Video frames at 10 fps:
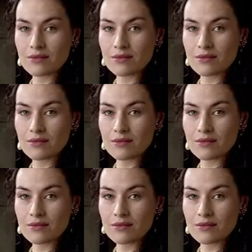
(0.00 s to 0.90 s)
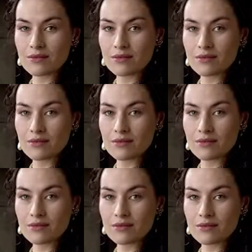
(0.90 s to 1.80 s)

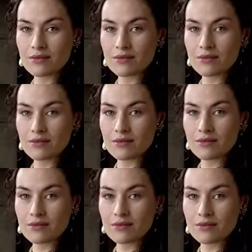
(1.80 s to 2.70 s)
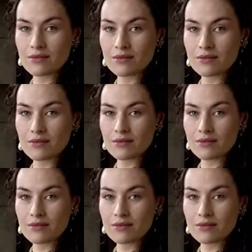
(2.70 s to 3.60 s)

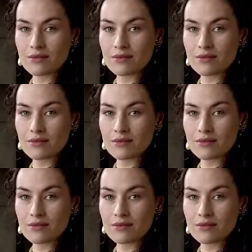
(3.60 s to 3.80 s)
(silent)